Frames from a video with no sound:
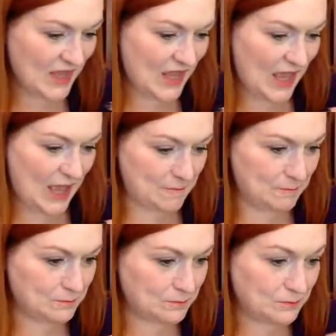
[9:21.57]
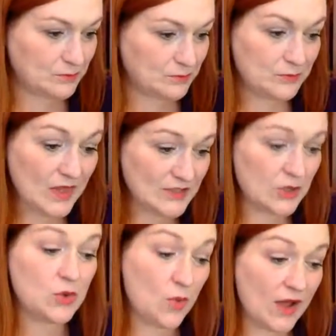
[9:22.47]
Um,
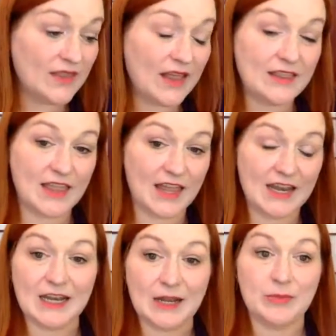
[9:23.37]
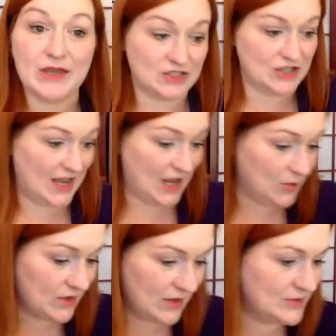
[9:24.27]
so the one that, that ended up being jet, I
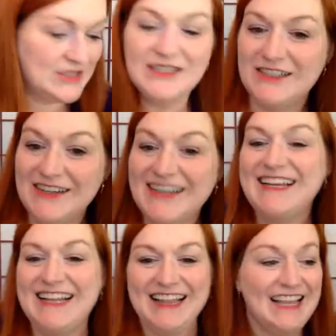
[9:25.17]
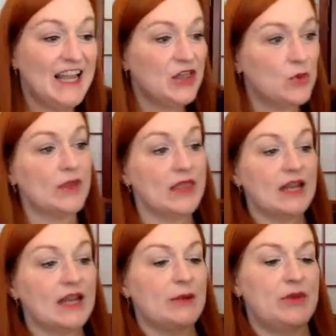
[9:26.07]
will, I'm just gonna do it. The one that
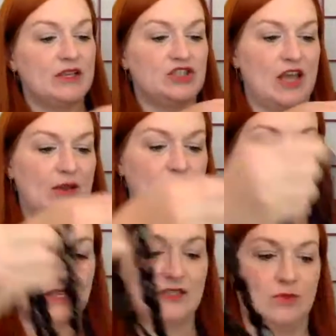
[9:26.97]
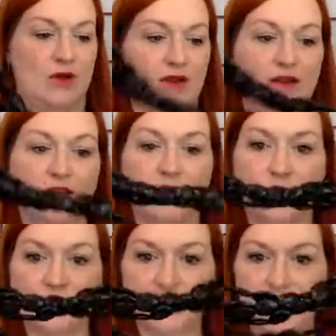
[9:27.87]
ended up being jet was this one,
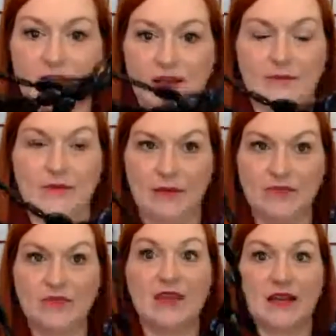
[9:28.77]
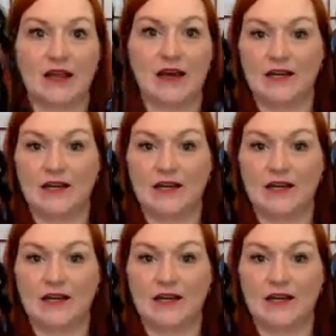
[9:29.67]
which I, I'm, I'm thinking I got